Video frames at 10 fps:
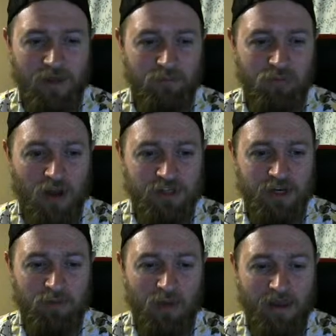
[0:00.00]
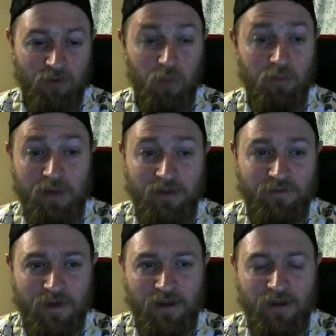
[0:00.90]
project probably ever would
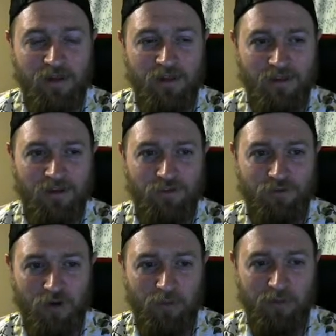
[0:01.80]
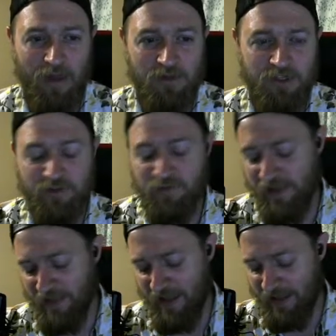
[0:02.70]
benefit from state machines. If you
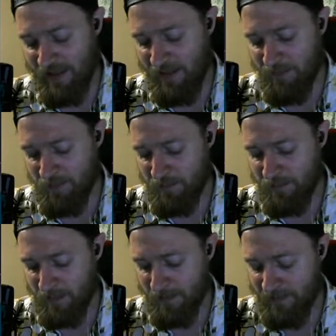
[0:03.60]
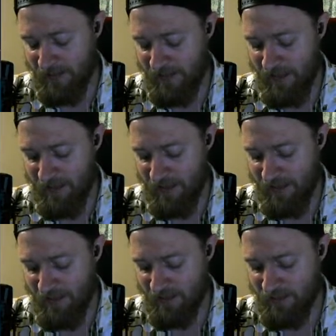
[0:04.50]
think like
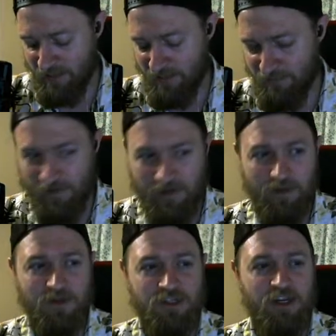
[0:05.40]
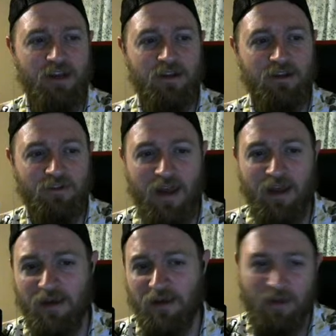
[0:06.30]
a vending machine,
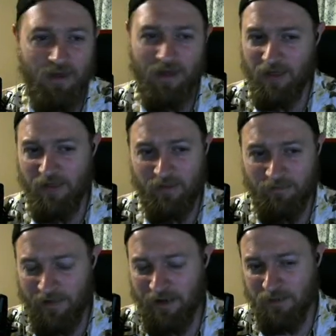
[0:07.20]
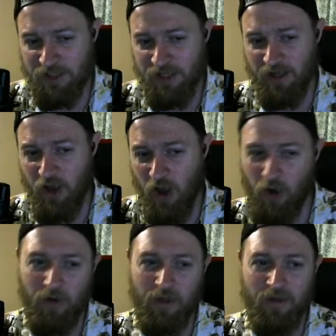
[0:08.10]
right? vending machine
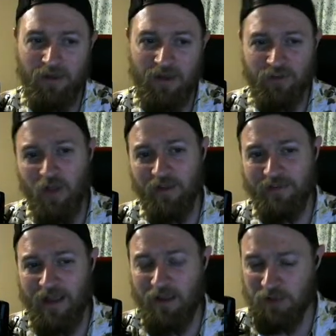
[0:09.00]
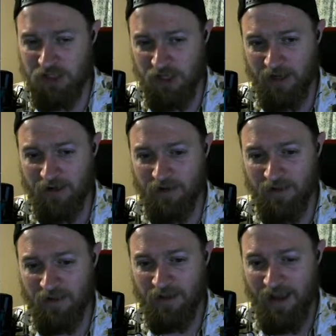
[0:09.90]
code is all a state machine,
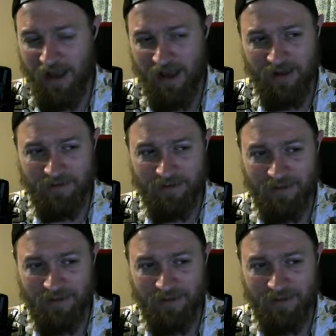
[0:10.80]
and